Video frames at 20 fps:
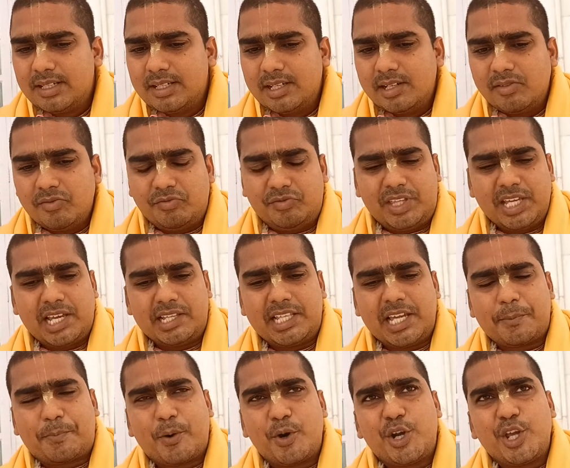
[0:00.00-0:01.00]
They
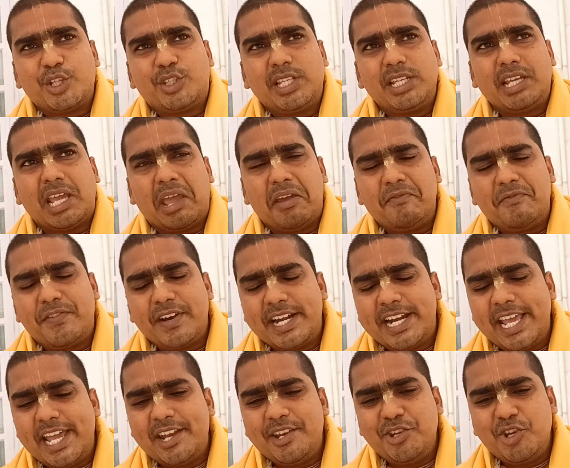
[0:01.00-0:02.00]
are producing every
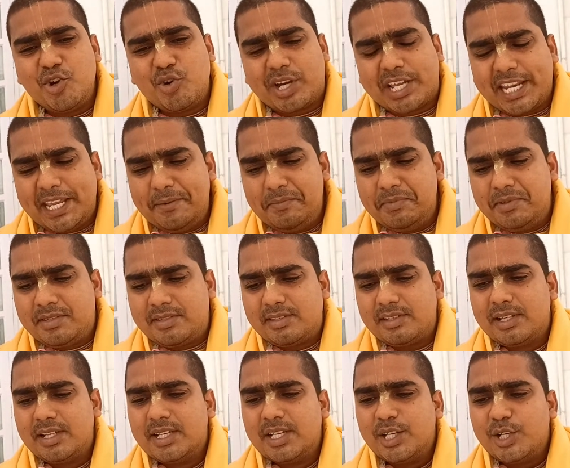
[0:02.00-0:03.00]
day new creams,
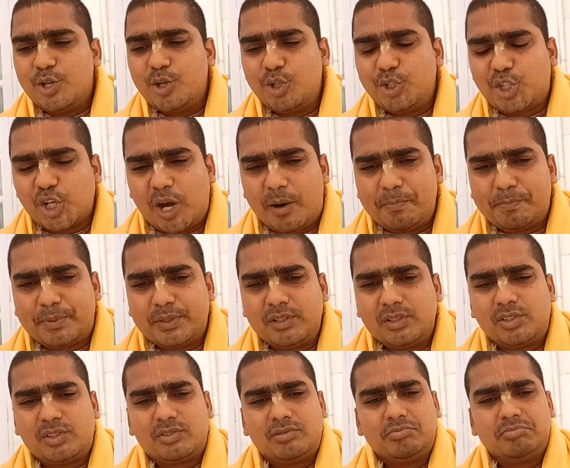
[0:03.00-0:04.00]
new
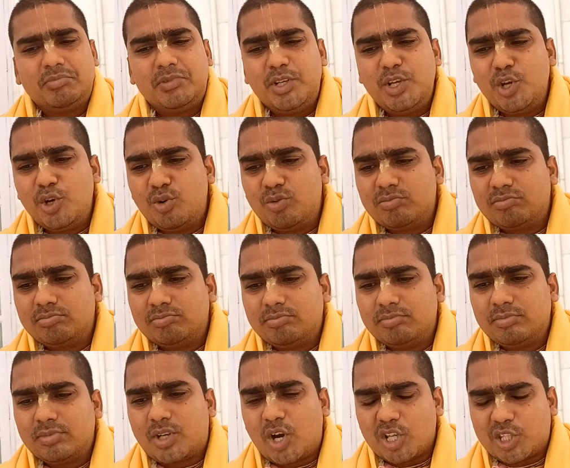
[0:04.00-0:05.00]
shampoos, new
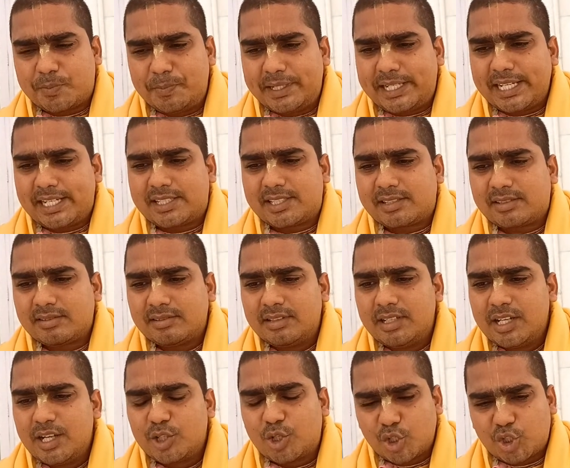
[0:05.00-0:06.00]
cosmetics
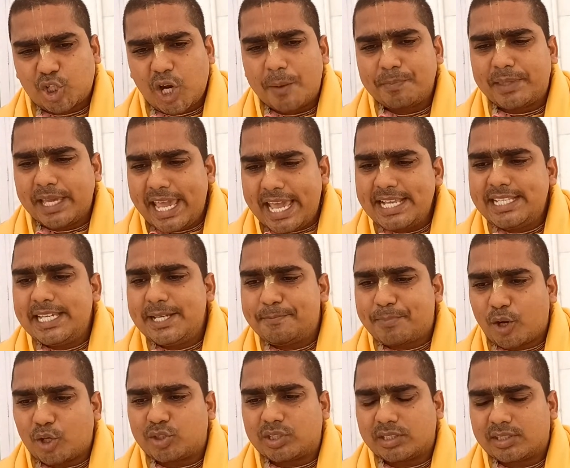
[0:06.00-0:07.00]
to stop the aging
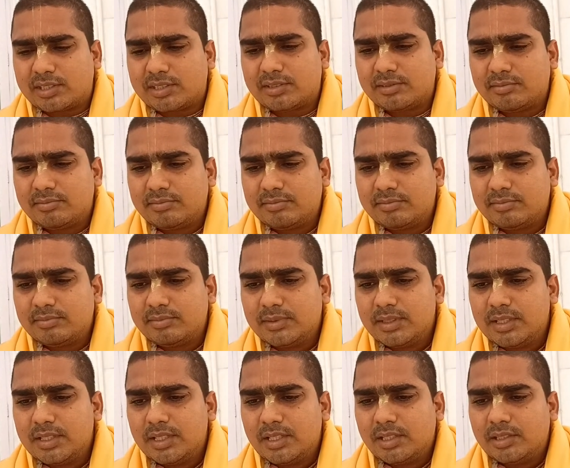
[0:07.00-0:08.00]
process.
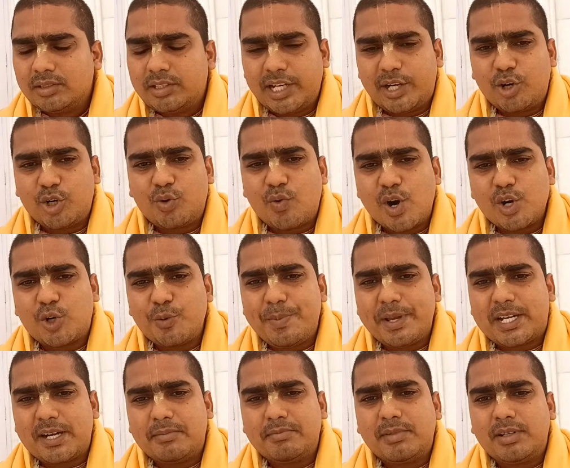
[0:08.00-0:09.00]
They don't want to
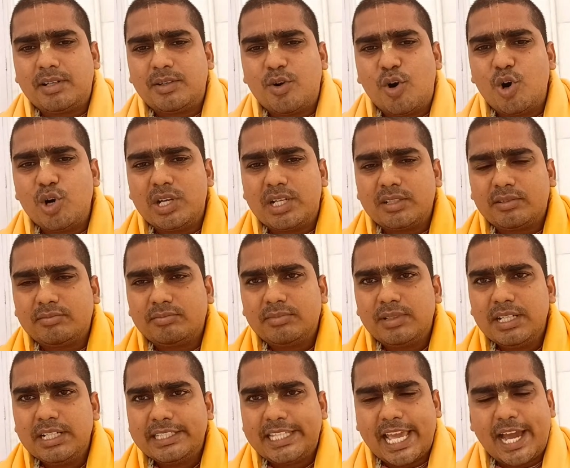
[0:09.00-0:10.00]
become old.
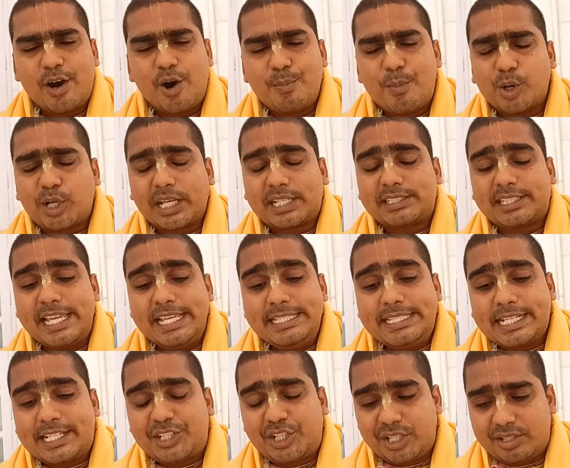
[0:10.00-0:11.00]
They have Botox
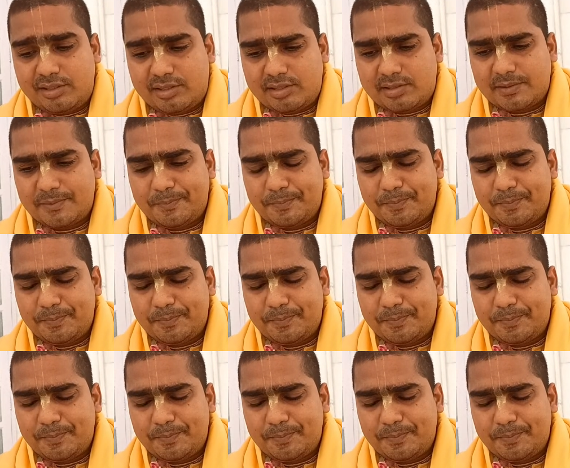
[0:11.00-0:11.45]
injections.